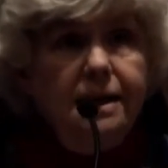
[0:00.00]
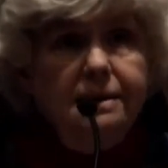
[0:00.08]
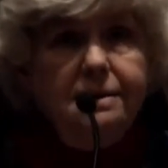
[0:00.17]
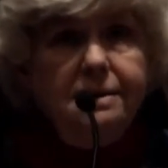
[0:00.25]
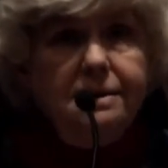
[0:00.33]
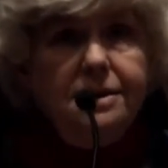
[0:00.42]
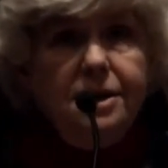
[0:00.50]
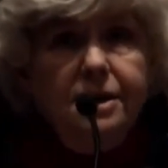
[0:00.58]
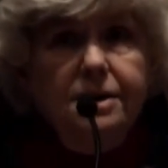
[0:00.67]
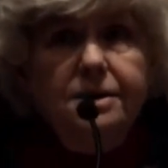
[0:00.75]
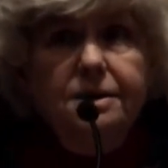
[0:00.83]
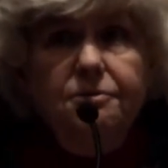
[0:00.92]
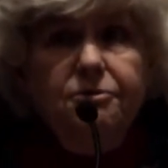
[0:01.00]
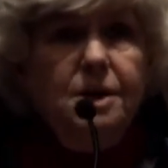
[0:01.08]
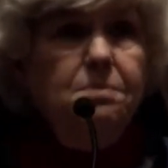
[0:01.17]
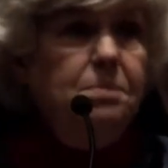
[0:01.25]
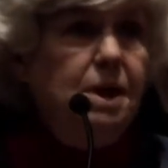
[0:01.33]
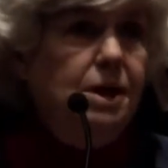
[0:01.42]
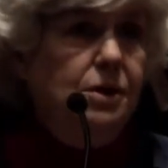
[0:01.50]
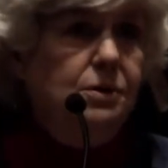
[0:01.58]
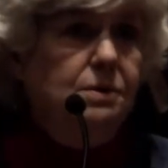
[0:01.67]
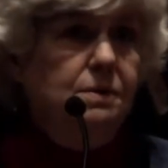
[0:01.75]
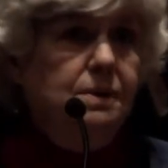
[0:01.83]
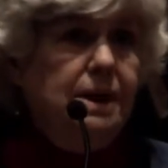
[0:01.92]
It started from
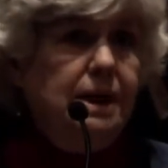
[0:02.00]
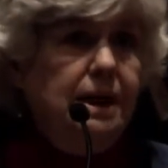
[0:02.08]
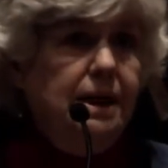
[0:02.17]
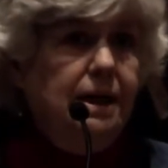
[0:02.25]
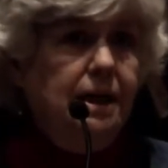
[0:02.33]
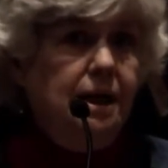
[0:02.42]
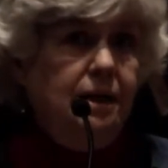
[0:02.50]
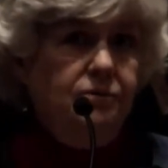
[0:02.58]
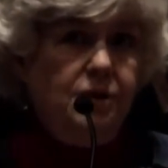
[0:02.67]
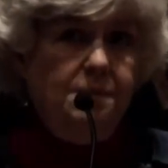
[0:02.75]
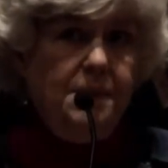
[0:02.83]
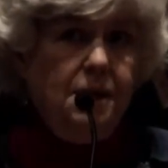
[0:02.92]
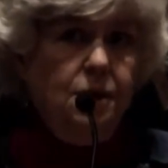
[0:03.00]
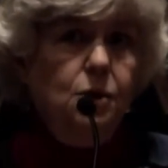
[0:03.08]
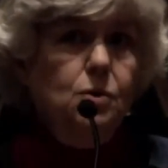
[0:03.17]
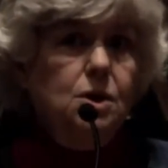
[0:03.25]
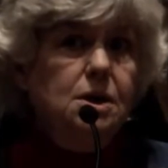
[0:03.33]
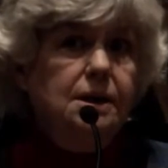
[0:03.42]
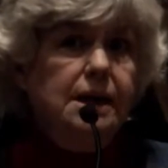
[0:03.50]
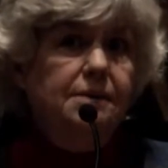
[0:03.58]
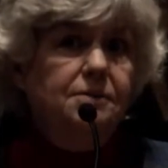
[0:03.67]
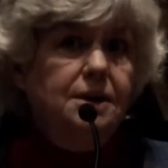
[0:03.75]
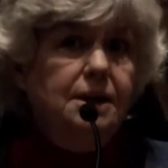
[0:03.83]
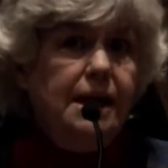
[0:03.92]
below, from the local
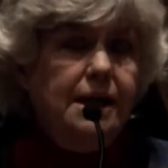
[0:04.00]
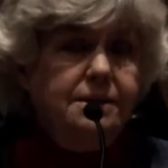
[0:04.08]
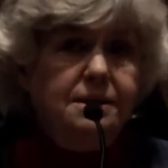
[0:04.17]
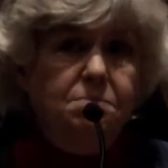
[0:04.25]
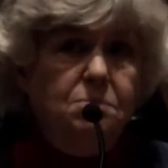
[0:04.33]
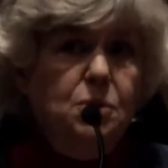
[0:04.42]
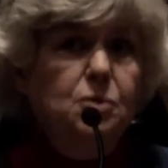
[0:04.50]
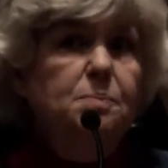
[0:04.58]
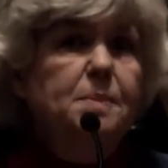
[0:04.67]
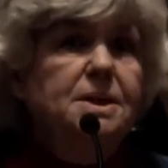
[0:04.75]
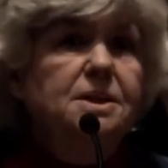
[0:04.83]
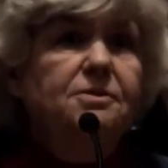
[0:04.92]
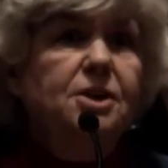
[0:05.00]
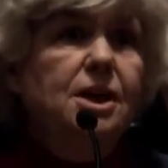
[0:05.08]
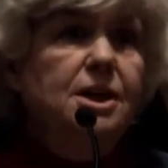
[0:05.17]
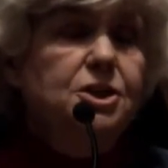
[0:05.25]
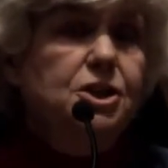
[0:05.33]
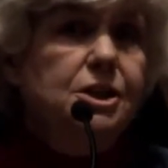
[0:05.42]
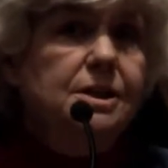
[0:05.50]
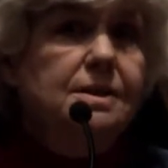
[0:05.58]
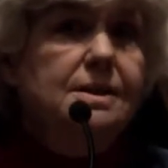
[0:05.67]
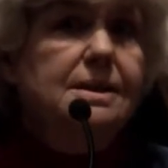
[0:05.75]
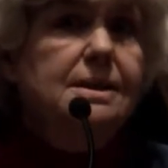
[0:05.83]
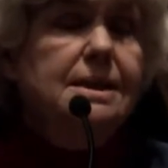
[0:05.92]
level as a movement of
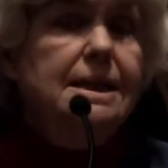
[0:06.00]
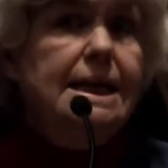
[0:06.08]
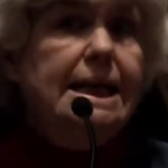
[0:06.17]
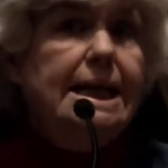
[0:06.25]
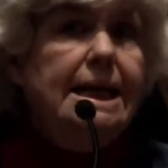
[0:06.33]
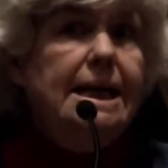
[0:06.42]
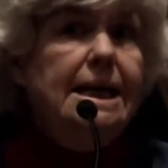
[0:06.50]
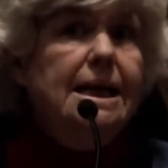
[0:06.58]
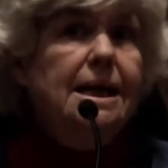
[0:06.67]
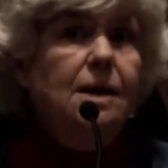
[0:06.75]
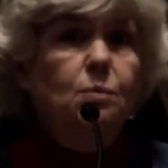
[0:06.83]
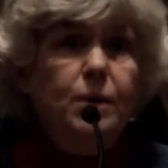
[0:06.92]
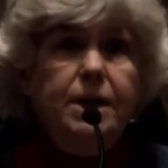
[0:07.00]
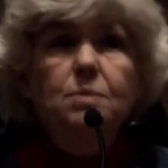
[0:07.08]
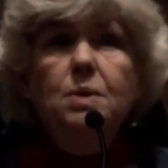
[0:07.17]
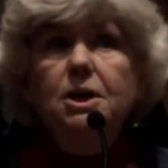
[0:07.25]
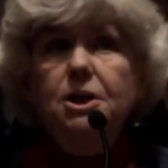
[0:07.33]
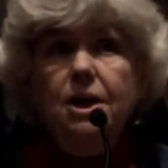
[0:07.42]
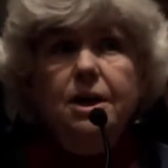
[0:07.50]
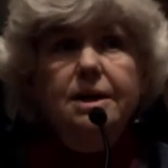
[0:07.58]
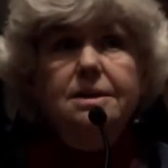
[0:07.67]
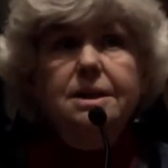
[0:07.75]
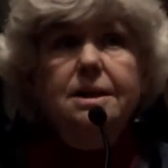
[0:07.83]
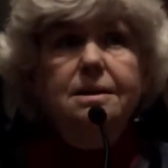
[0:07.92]
conscience, and we will
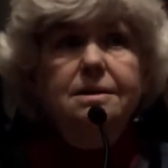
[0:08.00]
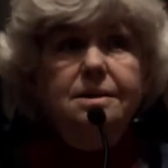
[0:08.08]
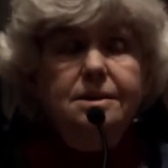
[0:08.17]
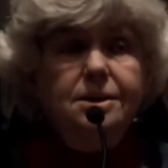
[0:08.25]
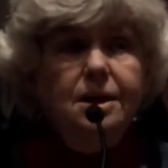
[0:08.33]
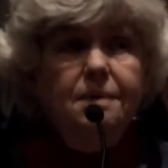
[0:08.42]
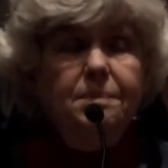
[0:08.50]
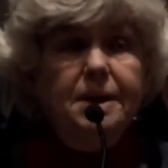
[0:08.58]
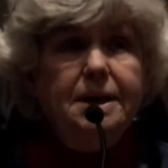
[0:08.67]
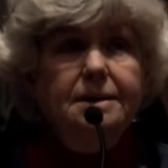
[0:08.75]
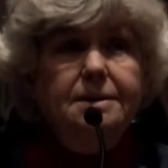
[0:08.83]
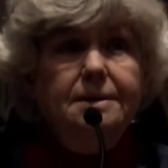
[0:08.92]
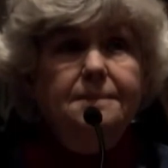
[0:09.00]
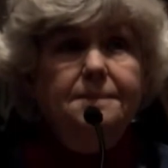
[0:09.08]
not stop it.